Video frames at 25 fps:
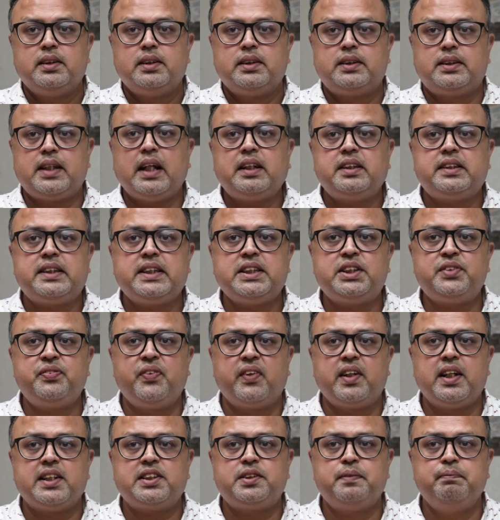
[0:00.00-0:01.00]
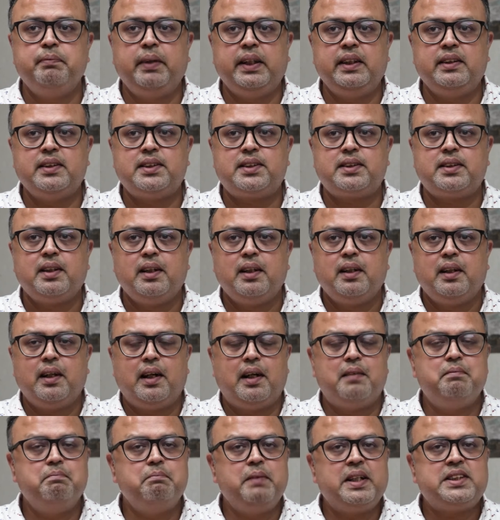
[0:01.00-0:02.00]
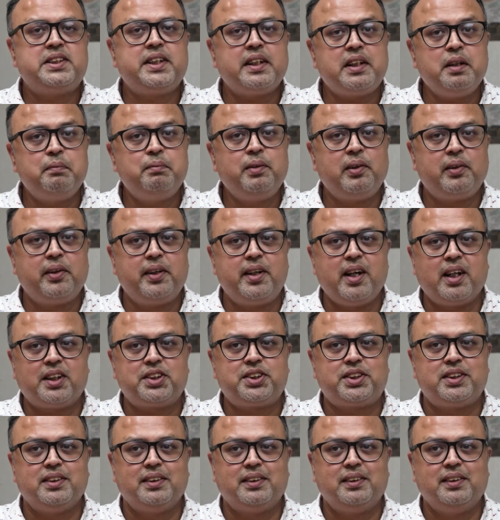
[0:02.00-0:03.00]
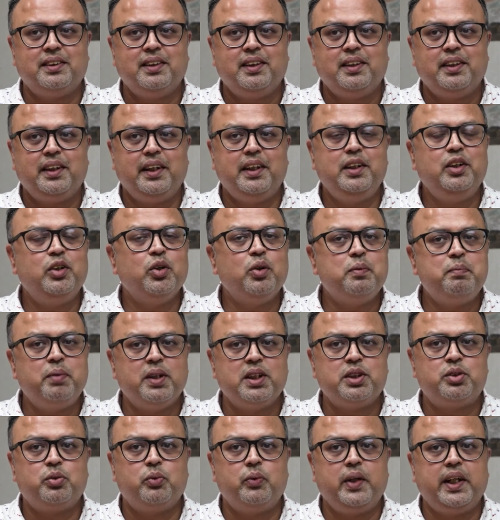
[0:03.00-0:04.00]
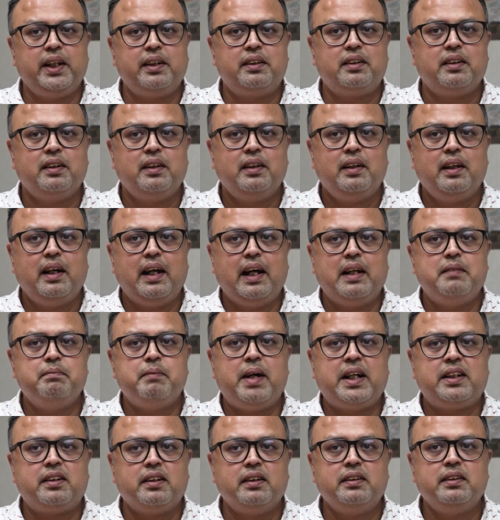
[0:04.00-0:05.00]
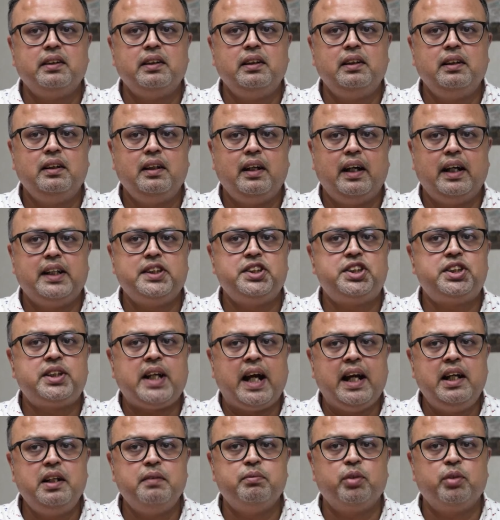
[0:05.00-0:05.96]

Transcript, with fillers: Success for us means a measurable reduction in low birth weight and maternal and child